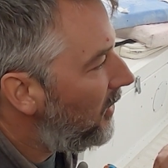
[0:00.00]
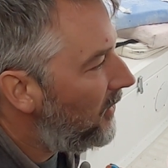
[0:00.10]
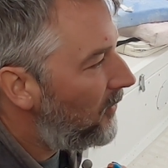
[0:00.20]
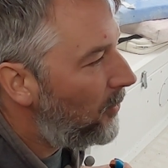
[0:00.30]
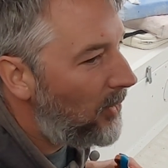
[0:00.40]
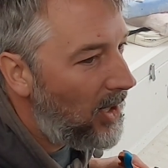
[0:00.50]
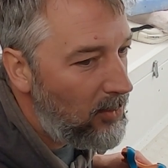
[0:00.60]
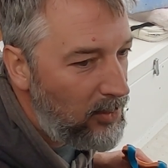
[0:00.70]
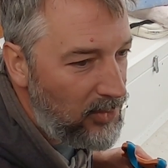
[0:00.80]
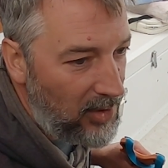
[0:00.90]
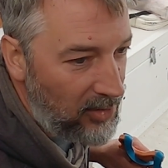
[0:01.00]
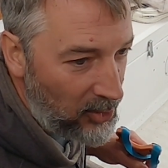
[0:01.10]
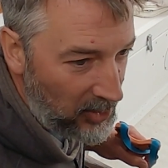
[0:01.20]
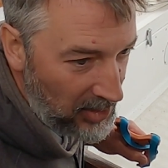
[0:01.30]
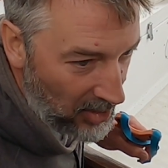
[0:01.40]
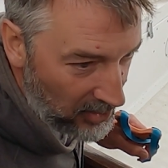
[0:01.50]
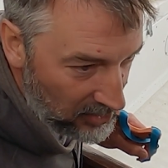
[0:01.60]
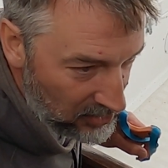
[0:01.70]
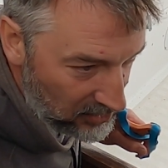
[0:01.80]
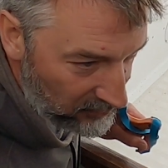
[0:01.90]
different problems that are going on
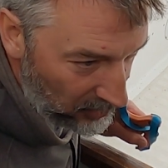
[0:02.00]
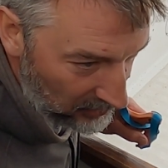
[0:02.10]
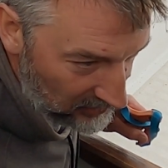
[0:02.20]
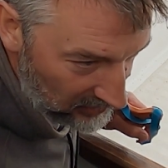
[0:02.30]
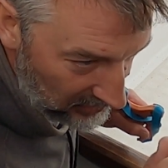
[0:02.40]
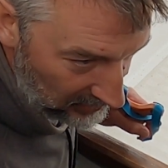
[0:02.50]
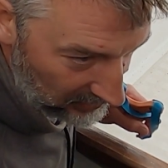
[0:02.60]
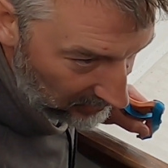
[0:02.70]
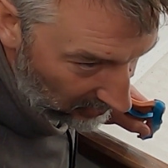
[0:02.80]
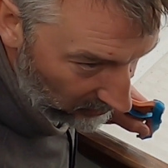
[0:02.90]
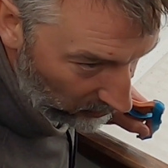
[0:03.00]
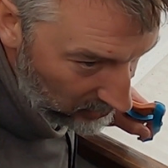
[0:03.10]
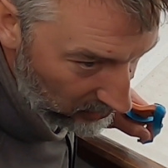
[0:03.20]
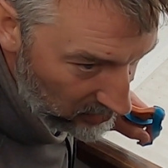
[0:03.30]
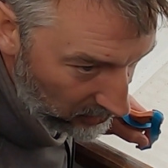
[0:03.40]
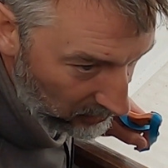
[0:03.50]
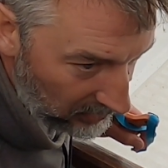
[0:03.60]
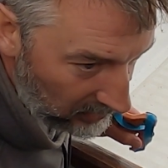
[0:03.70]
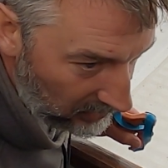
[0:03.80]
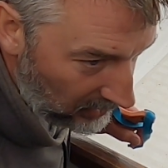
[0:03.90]
and just focusing in on what you're
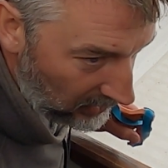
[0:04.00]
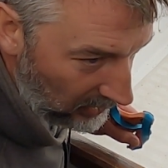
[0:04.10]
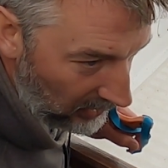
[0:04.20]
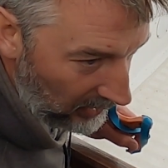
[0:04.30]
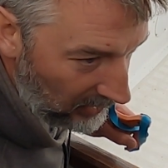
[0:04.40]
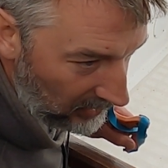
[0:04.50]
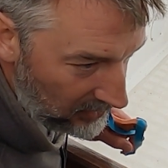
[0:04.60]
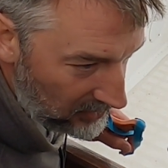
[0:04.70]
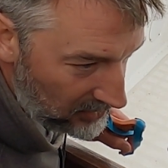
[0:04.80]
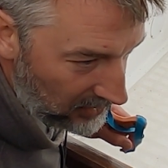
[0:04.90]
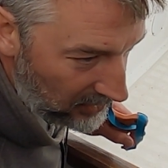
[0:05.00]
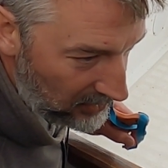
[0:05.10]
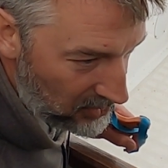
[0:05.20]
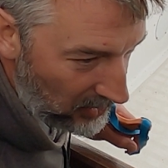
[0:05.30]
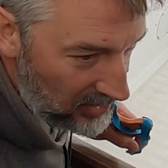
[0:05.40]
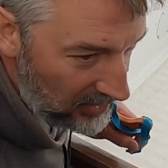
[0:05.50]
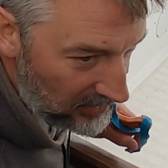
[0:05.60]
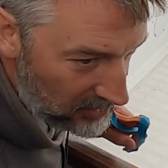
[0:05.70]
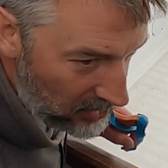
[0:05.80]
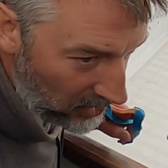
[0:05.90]
doing and trying to hit
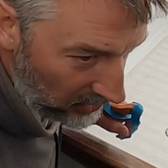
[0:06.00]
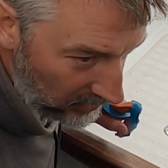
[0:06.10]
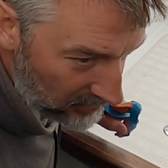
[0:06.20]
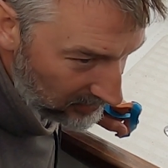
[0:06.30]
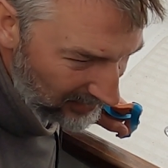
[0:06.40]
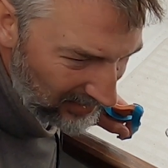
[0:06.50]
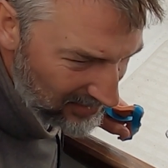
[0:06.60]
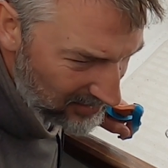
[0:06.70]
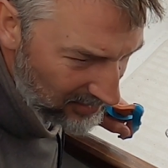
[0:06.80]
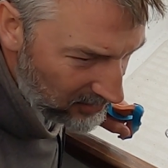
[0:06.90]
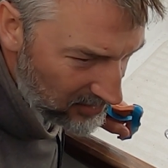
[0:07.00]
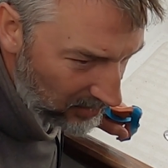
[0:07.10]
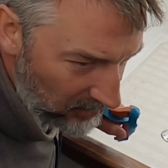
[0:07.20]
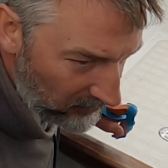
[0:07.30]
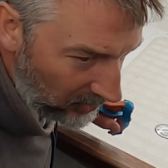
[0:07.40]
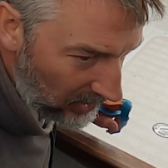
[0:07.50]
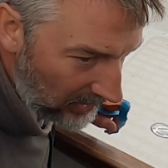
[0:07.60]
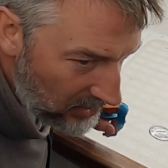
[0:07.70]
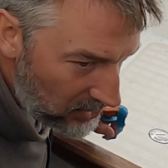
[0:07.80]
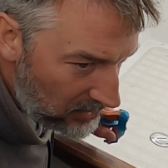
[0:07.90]
the target. And there's something very
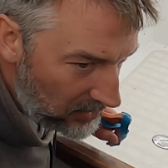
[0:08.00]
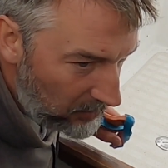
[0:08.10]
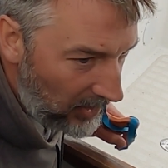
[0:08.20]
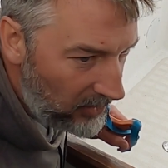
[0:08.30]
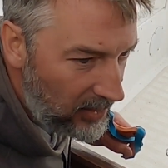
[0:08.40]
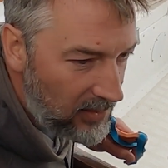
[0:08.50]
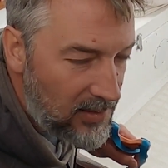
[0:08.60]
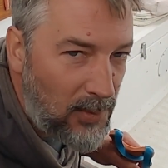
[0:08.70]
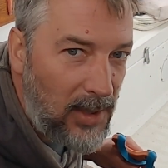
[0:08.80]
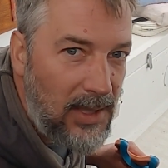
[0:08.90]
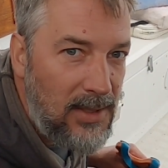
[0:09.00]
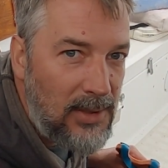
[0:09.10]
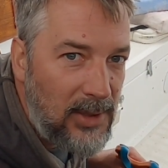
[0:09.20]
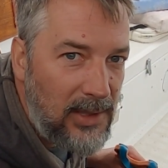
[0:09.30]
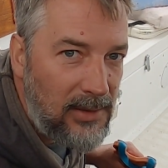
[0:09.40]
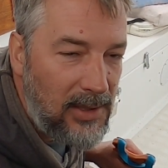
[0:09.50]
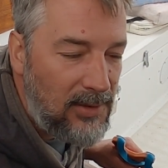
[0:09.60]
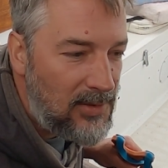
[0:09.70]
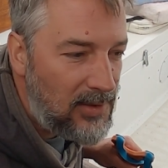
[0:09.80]
ancient about it. That's why I do it. It's